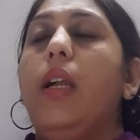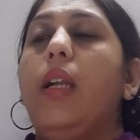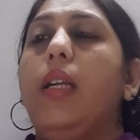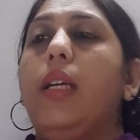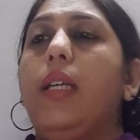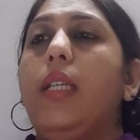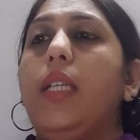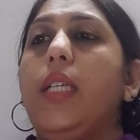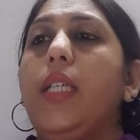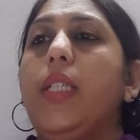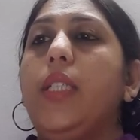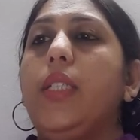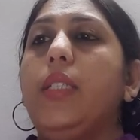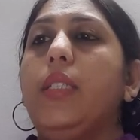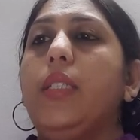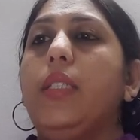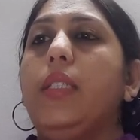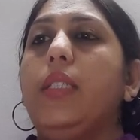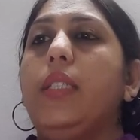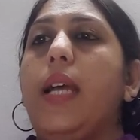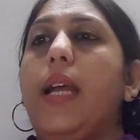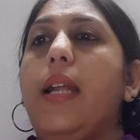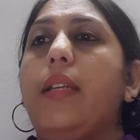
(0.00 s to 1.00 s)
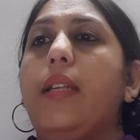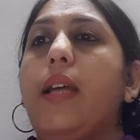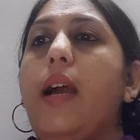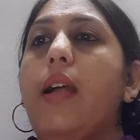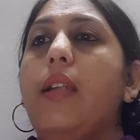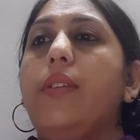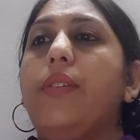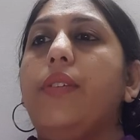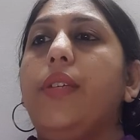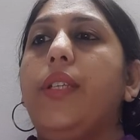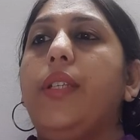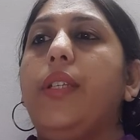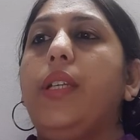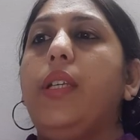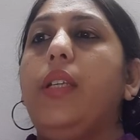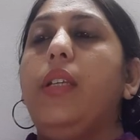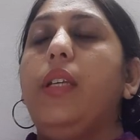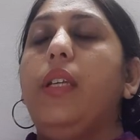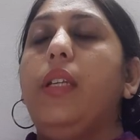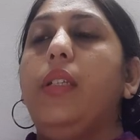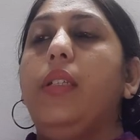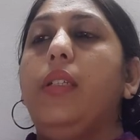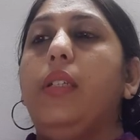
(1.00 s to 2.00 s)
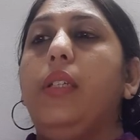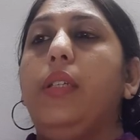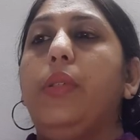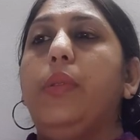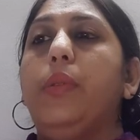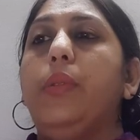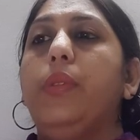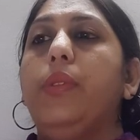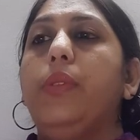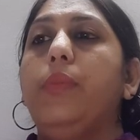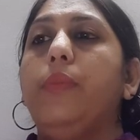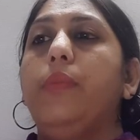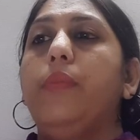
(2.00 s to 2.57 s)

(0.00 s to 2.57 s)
Conditions that are treated include